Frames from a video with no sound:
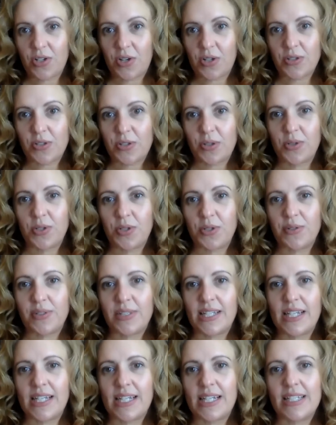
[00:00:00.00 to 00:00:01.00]
also use
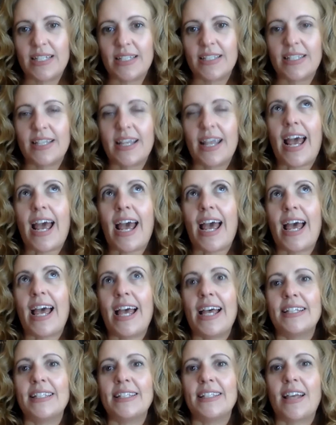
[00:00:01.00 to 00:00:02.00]
these
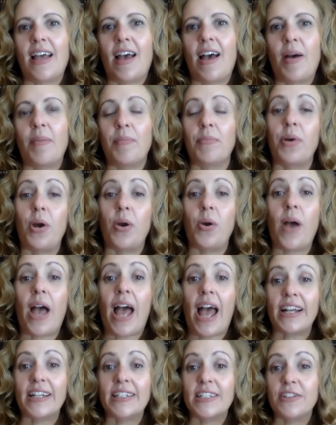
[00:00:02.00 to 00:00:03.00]
as
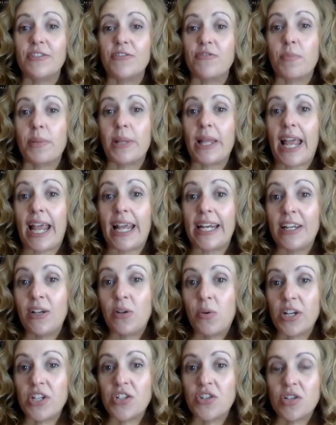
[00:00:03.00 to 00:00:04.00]
proactive planning
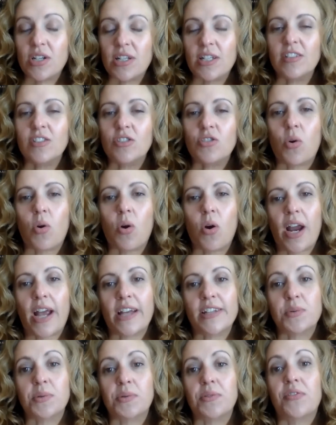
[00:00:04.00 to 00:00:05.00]
questions or
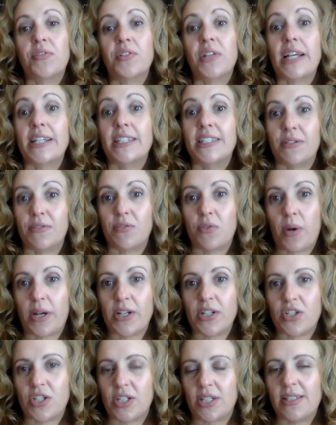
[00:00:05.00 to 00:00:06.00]
as reflective
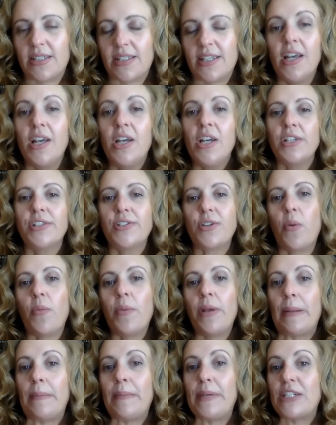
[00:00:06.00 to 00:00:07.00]
questions. So I'm
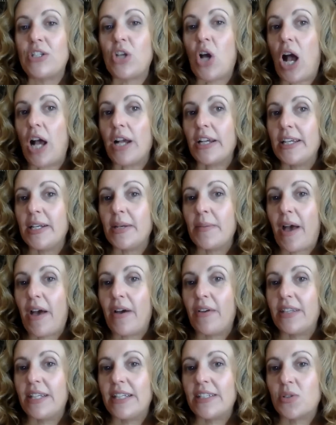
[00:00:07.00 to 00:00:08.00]
going to be talking
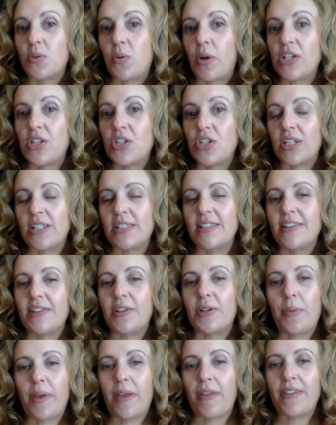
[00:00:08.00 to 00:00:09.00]
about these questions a
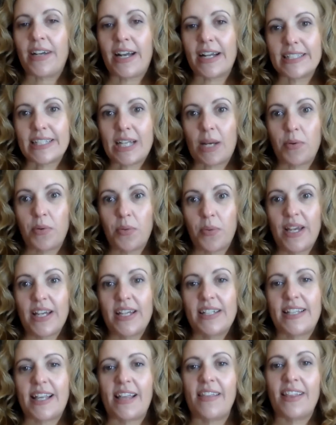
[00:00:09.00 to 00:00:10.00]
little bit in the next couple of
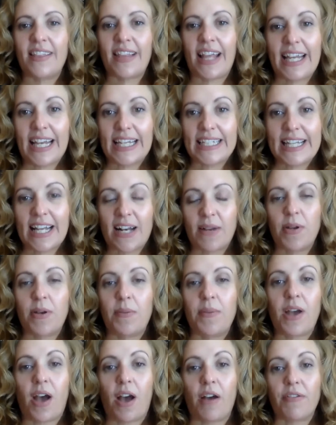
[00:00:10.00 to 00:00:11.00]
weeks. And then, like I said, I'm going to
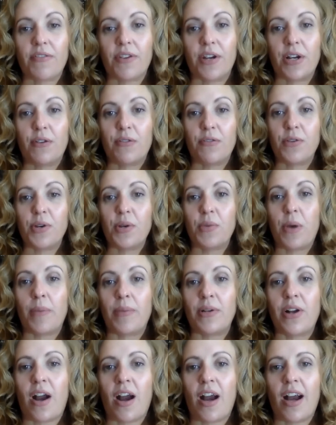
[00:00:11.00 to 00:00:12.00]
be offering a free
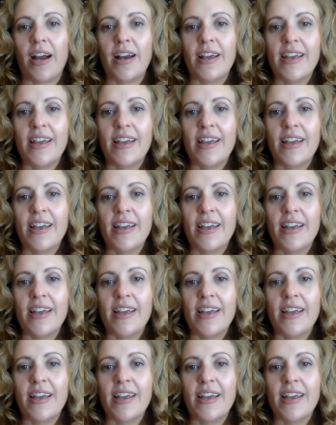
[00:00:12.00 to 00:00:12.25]
webinar.